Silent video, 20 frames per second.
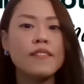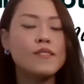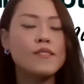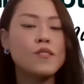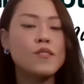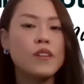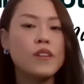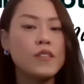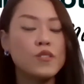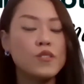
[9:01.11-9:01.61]

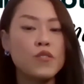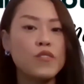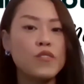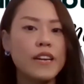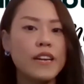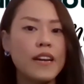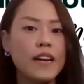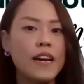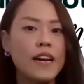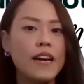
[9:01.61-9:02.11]
it's all
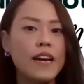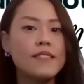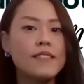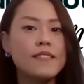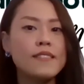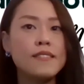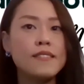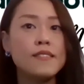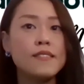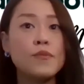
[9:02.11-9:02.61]
right. I
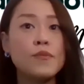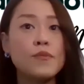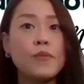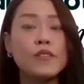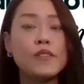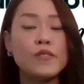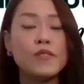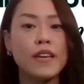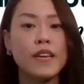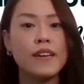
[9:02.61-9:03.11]
just
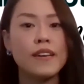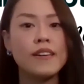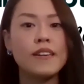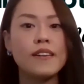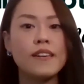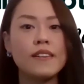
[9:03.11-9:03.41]
want to take